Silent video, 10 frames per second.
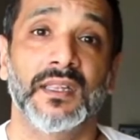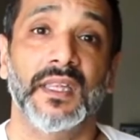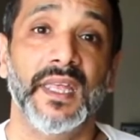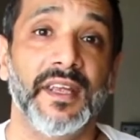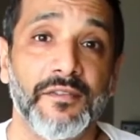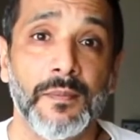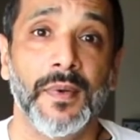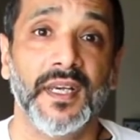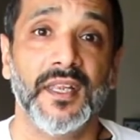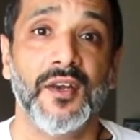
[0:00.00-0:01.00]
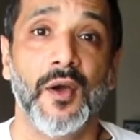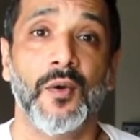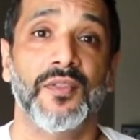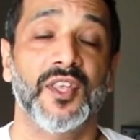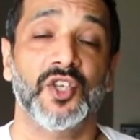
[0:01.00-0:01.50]
Let everybody
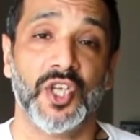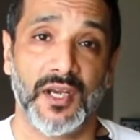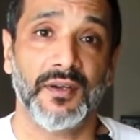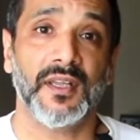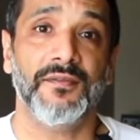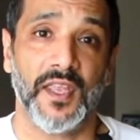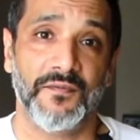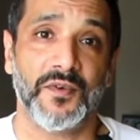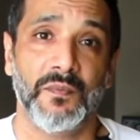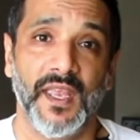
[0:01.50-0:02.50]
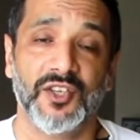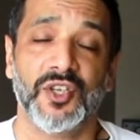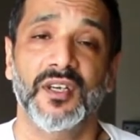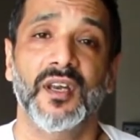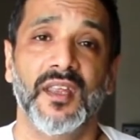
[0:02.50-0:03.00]
know. The sharing of
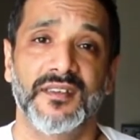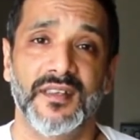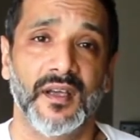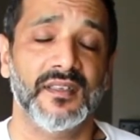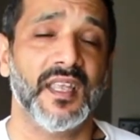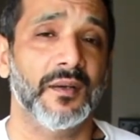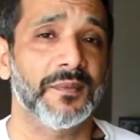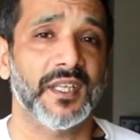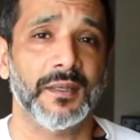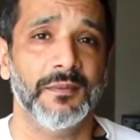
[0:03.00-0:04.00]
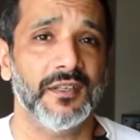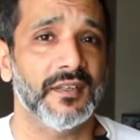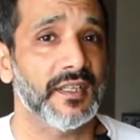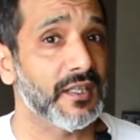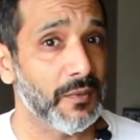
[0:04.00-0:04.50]
information does help the
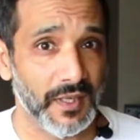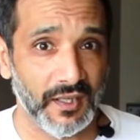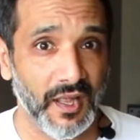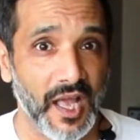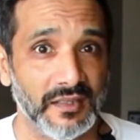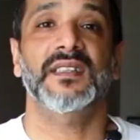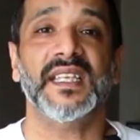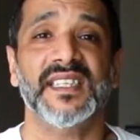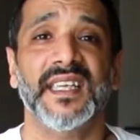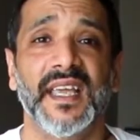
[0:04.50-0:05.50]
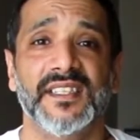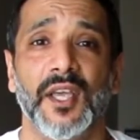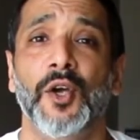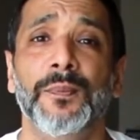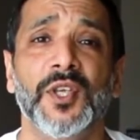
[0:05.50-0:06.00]
community quite a lot. That's it, guys. I
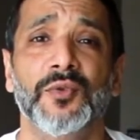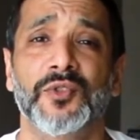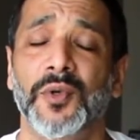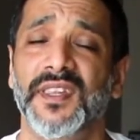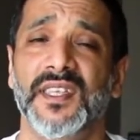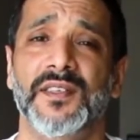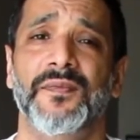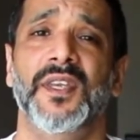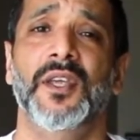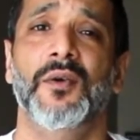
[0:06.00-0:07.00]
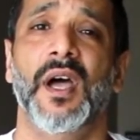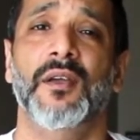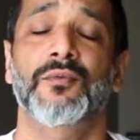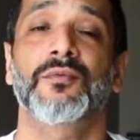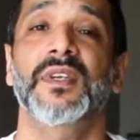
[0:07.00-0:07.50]
hope you enjoyed this video. I
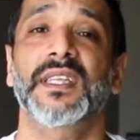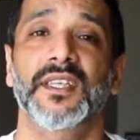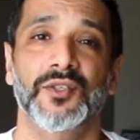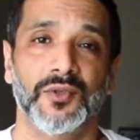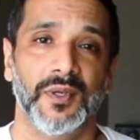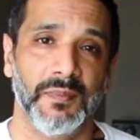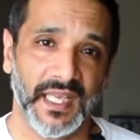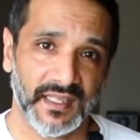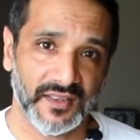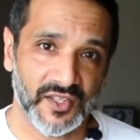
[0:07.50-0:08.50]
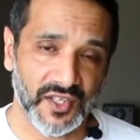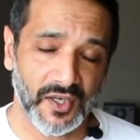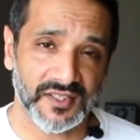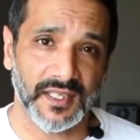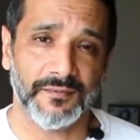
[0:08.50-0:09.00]
really enjoy making this
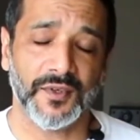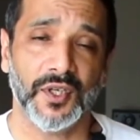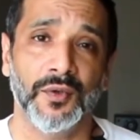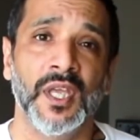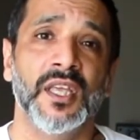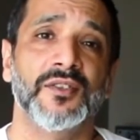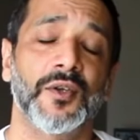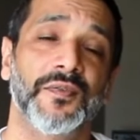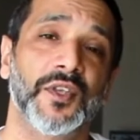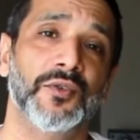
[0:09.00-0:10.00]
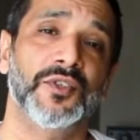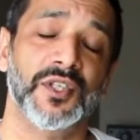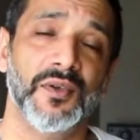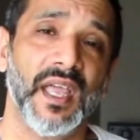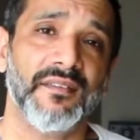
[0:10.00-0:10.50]
content for you. So if you
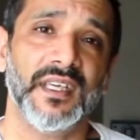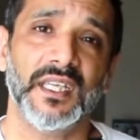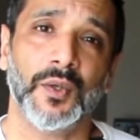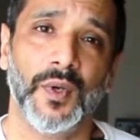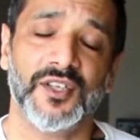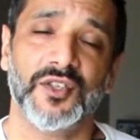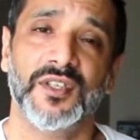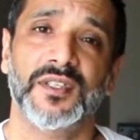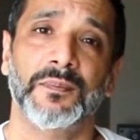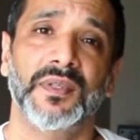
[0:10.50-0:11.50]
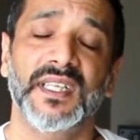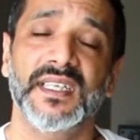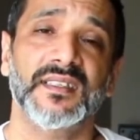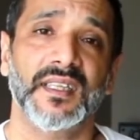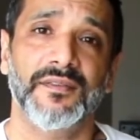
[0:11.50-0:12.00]
do have any questions,
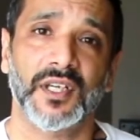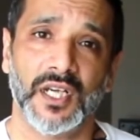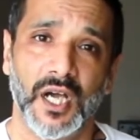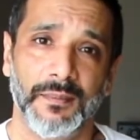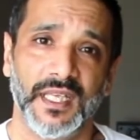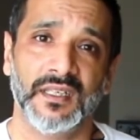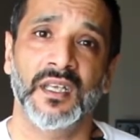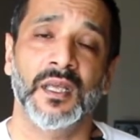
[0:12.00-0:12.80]
please leave a comment.